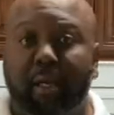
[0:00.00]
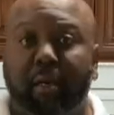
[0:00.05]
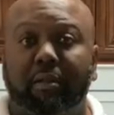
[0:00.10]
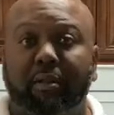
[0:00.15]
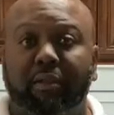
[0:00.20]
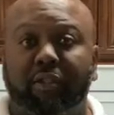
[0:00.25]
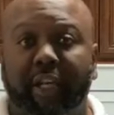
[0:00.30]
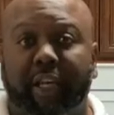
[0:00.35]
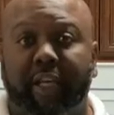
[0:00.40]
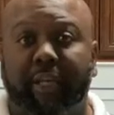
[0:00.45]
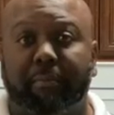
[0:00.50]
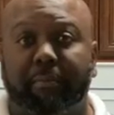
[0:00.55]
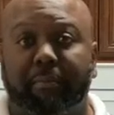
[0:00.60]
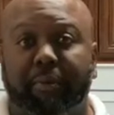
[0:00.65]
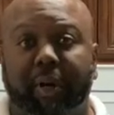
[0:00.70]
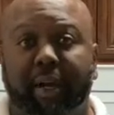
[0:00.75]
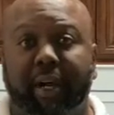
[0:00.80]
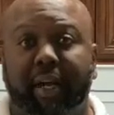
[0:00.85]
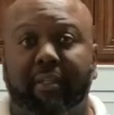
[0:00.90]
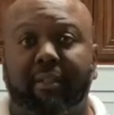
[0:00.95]
chicken
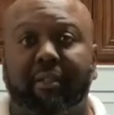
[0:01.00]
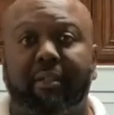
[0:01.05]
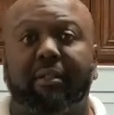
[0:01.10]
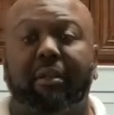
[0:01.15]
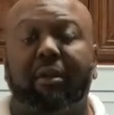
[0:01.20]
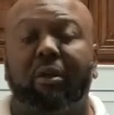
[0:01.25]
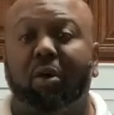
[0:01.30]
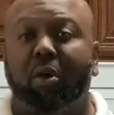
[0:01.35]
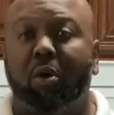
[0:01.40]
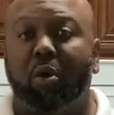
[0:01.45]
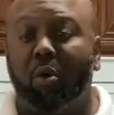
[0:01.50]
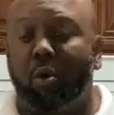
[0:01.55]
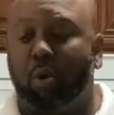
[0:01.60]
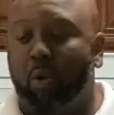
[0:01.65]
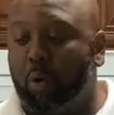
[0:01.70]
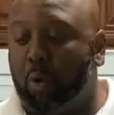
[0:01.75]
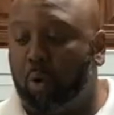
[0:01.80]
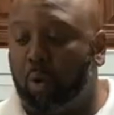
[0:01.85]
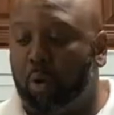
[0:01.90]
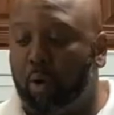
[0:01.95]
breast,
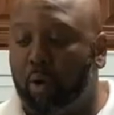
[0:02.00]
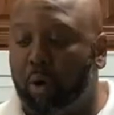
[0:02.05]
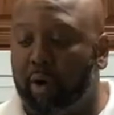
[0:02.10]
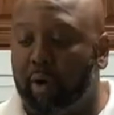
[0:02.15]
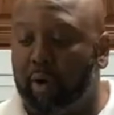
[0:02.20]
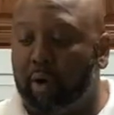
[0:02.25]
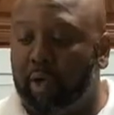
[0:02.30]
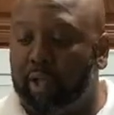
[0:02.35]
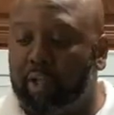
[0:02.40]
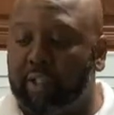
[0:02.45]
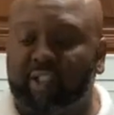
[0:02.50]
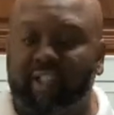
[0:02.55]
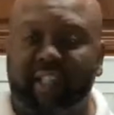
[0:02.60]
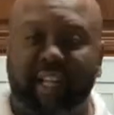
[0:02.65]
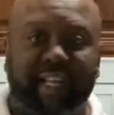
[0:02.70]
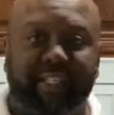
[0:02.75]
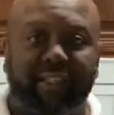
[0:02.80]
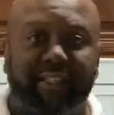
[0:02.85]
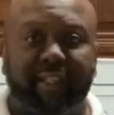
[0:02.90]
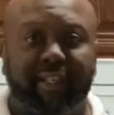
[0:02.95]
or
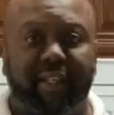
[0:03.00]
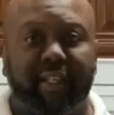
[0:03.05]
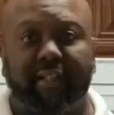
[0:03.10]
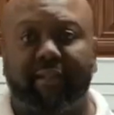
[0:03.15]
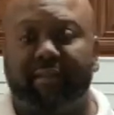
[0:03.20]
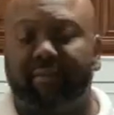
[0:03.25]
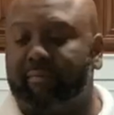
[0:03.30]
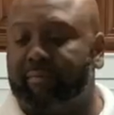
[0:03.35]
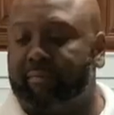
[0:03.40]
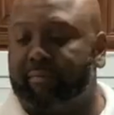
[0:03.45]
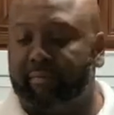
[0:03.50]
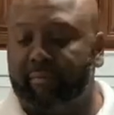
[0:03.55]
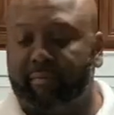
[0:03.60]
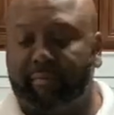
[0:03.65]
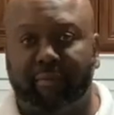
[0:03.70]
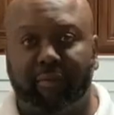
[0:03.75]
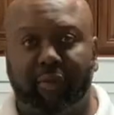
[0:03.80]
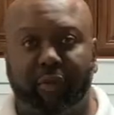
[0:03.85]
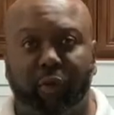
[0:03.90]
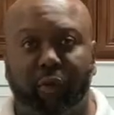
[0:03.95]
slice it and
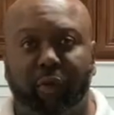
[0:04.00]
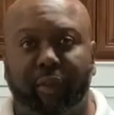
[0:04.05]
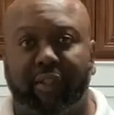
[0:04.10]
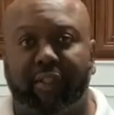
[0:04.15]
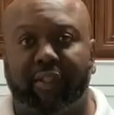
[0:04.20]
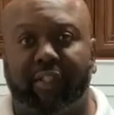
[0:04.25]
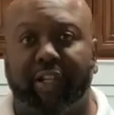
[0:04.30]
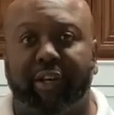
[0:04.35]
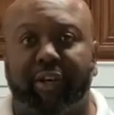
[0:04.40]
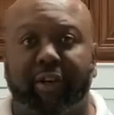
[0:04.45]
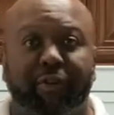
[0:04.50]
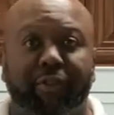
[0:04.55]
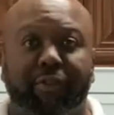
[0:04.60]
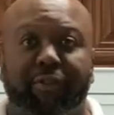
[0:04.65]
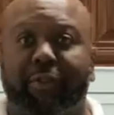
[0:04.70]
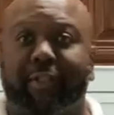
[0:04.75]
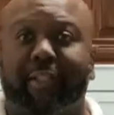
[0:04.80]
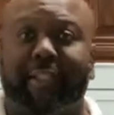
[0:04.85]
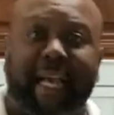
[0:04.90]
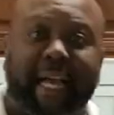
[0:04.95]
doing tenders, or
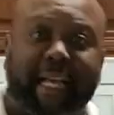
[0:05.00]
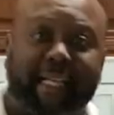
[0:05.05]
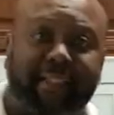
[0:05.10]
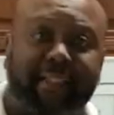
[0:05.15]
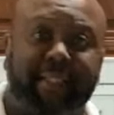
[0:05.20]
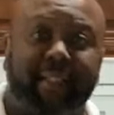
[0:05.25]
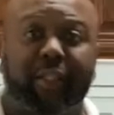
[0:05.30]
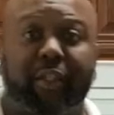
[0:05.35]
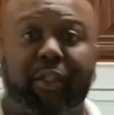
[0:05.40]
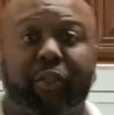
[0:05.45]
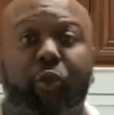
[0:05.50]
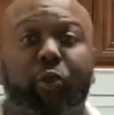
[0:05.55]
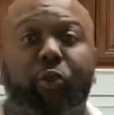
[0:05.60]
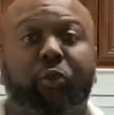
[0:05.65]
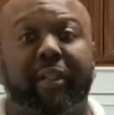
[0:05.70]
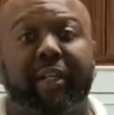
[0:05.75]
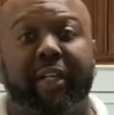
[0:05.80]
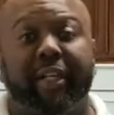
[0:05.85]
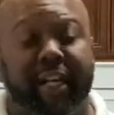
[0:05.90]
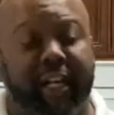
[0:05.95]
dice it and
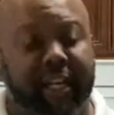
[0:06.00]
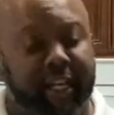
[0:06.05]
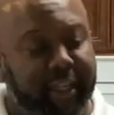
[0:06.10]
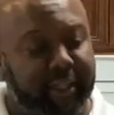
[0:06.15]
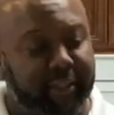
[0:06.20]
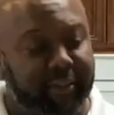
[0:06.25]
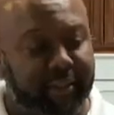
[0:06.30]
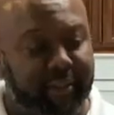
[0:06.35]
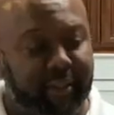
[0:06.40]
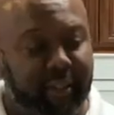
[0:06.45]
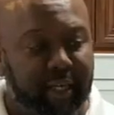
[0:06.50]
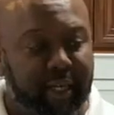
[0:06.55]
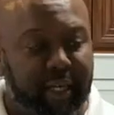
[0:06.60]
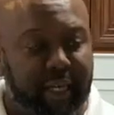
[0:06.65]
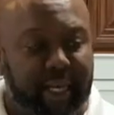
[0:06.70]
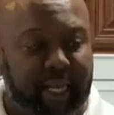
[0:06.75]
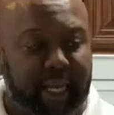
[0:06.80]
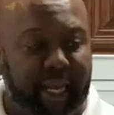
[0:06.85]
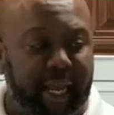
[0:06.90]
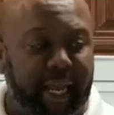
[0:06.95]
doing nuggets.
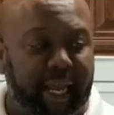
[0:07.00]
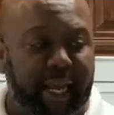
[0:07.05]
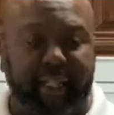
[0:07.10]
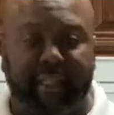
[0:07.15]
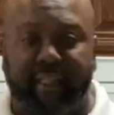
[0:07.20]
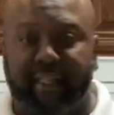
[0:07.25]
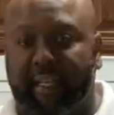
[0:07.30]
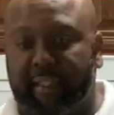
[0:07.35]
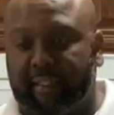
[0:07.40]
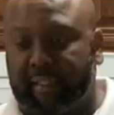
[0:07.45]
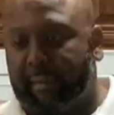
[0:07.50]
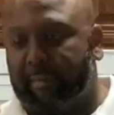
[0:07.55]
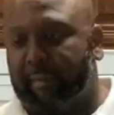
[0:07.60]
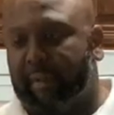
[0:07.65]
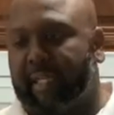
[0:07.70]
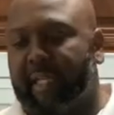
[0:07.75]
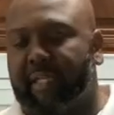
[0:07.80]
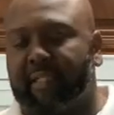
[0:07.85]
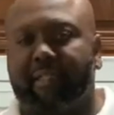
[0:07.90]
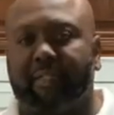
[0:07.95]
And I think that
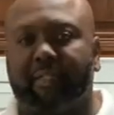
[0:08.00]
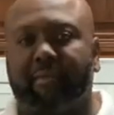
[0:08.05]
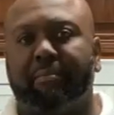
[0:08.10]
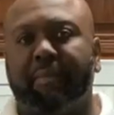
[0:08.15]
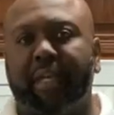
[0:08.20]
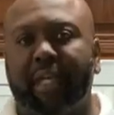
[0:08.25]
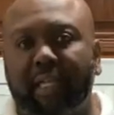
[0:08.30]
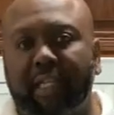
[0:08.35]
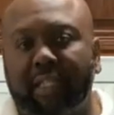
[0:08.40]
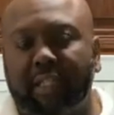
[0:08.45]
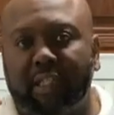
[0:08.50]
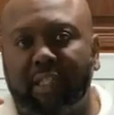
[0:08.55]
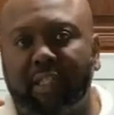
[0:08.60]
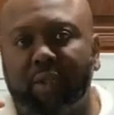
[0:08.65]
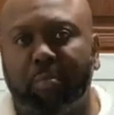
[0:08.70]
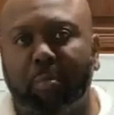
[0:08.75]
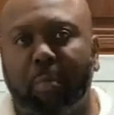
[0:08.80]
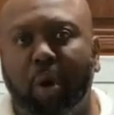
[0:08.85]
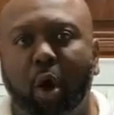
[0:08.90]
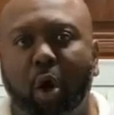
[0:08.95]
because the meat is
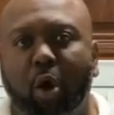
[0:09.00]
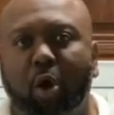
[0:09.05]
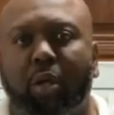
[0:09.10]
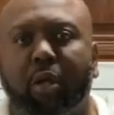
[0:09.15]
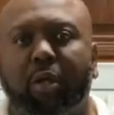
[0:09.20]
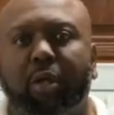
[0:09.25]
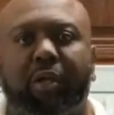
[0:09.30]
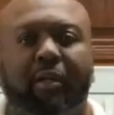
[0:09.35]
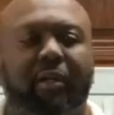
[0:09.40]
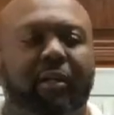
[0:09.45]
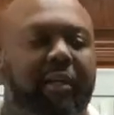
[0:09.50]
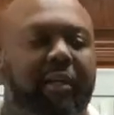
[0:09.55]
smaller,